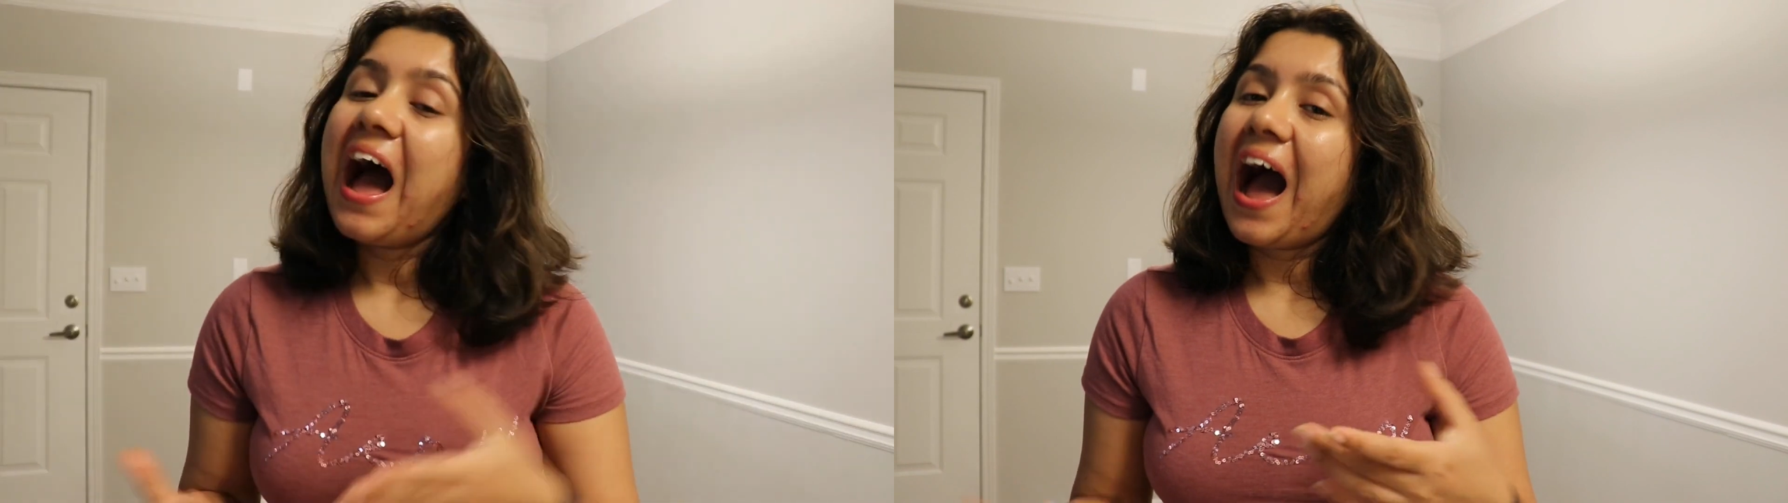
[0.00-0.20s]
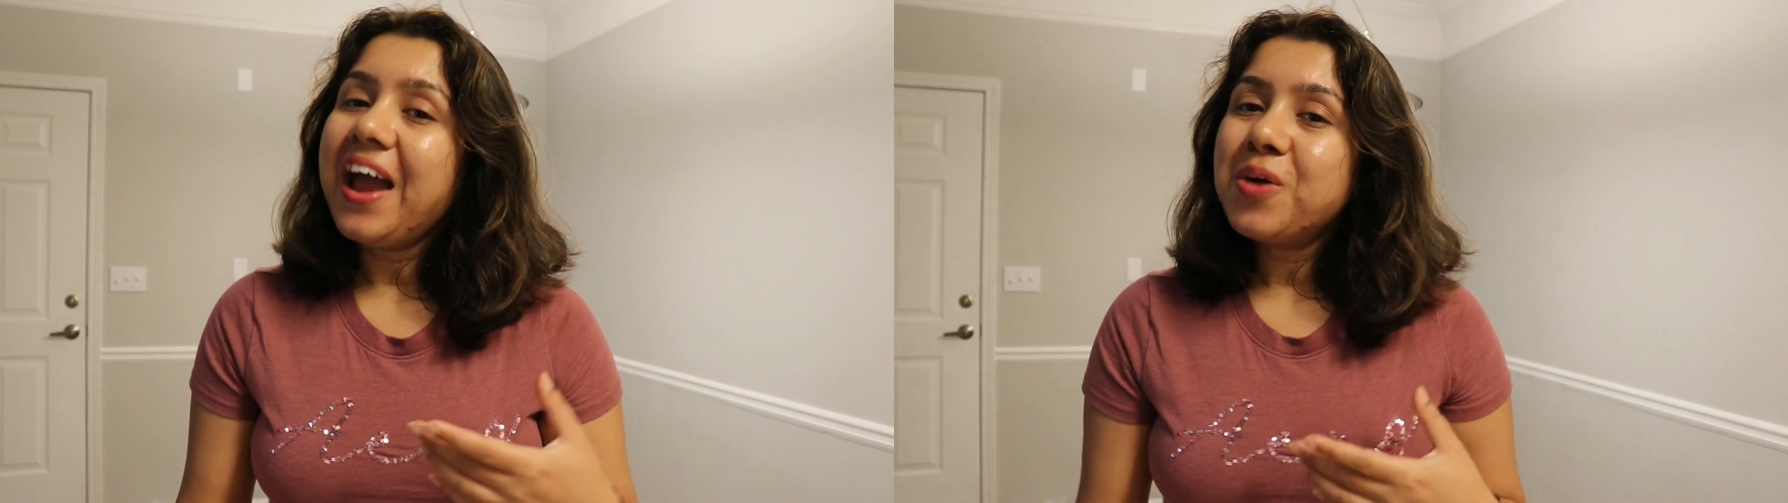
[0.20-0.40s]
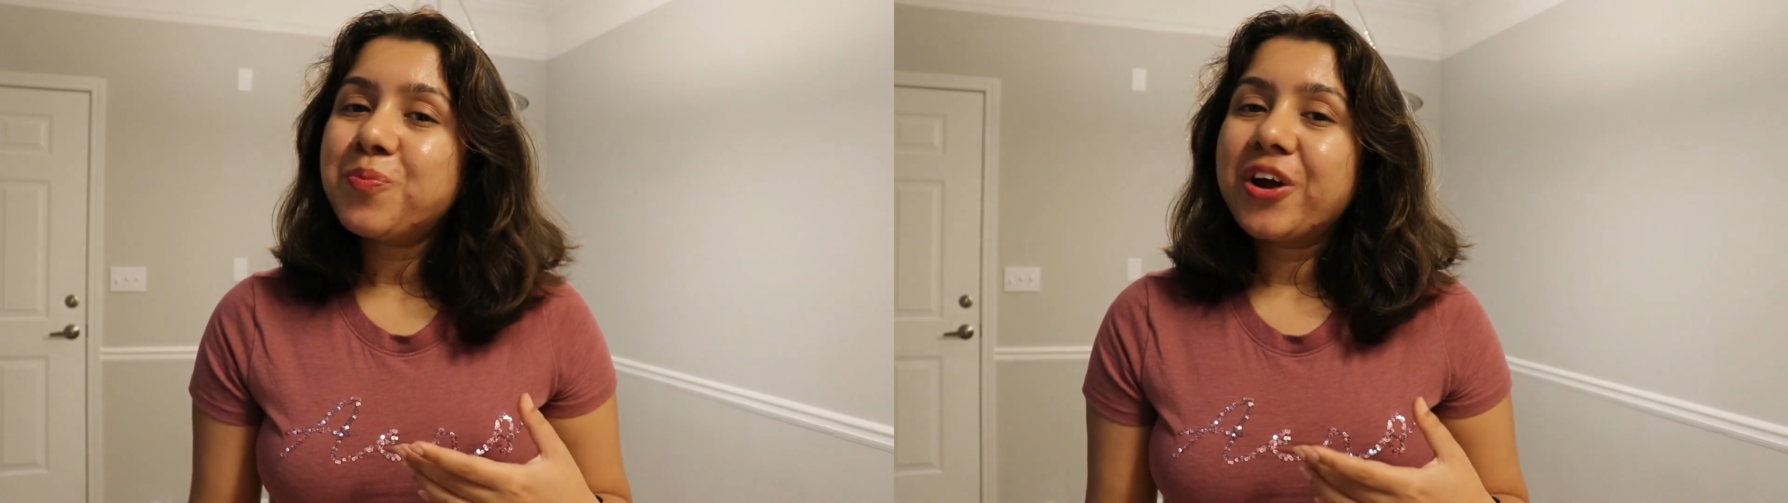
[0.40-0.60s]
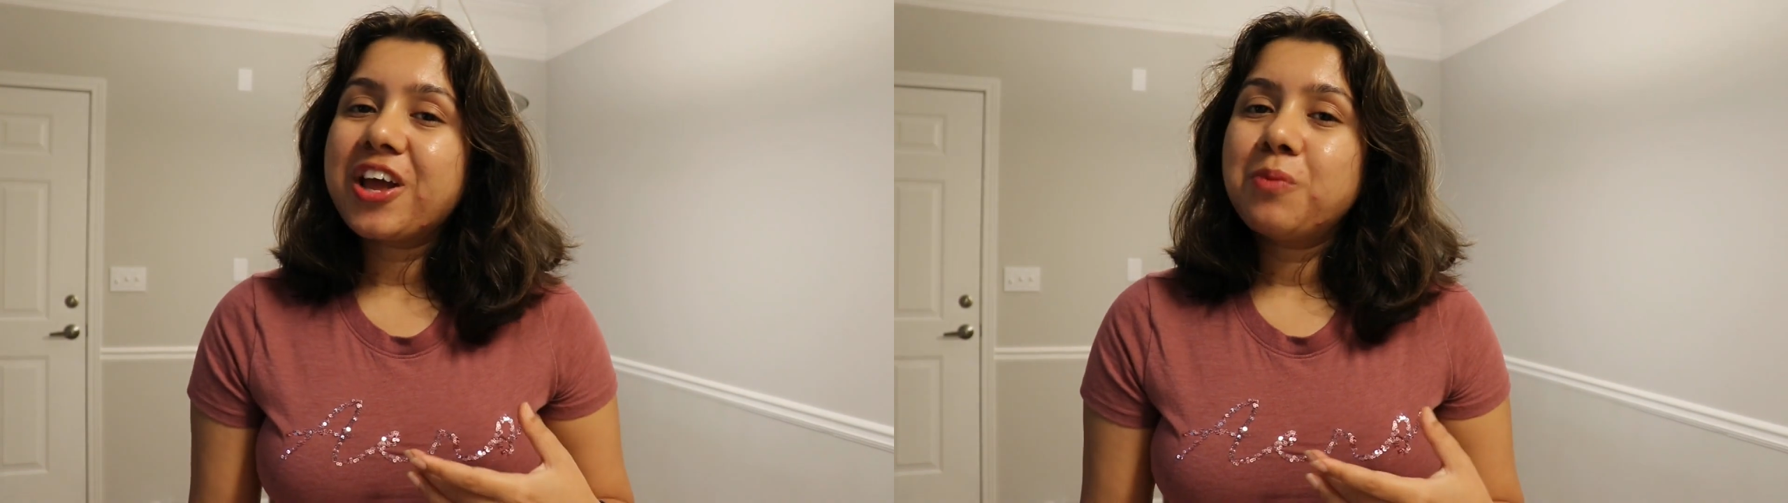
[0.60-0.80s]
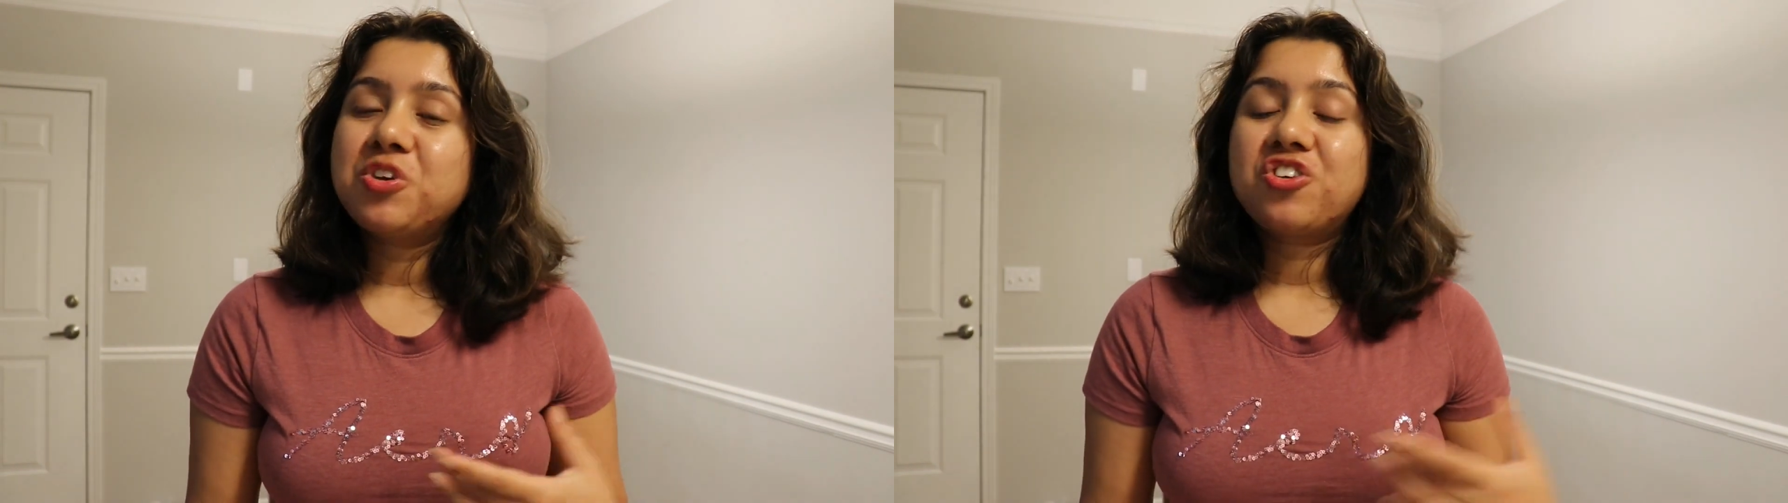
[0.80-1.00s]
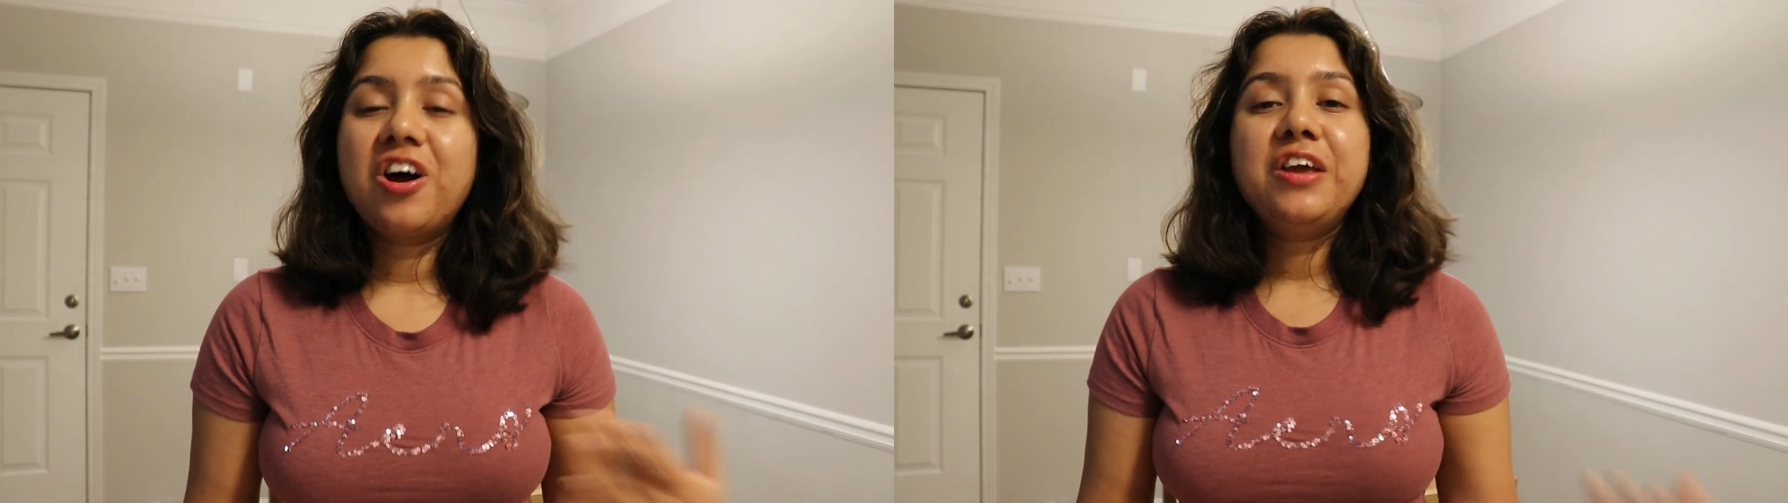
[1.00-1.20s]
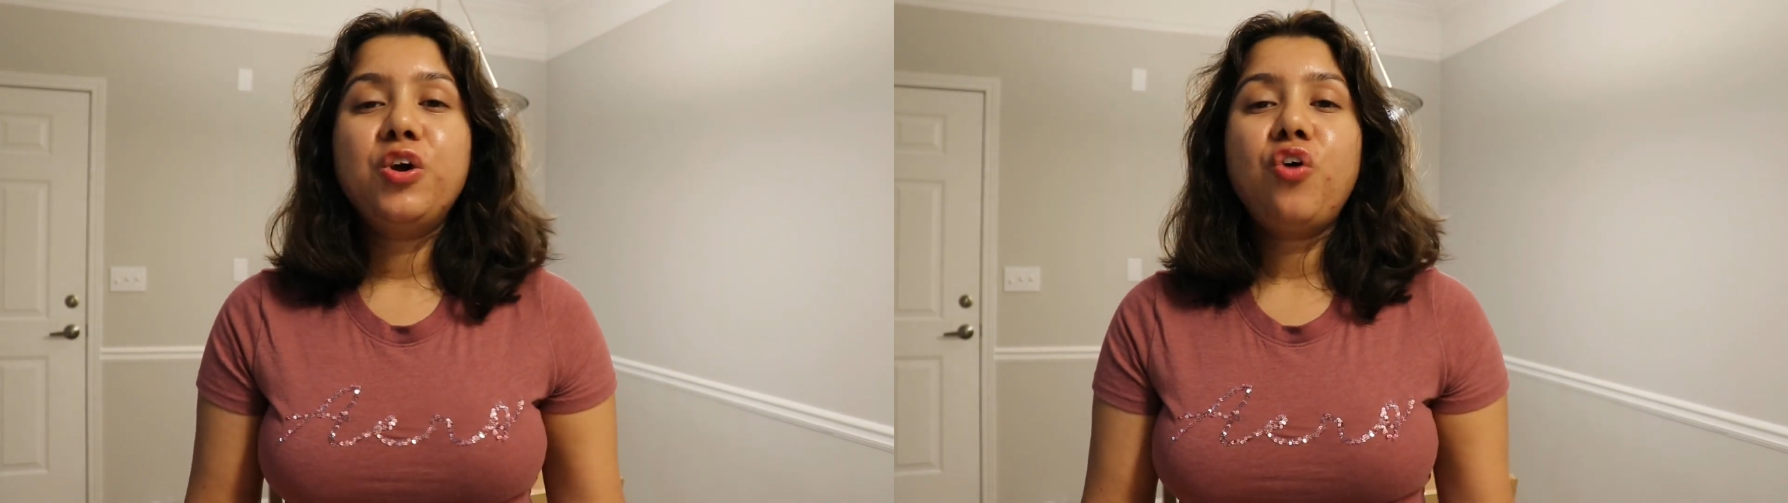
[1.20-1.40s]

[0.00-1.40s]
I am Pragnya,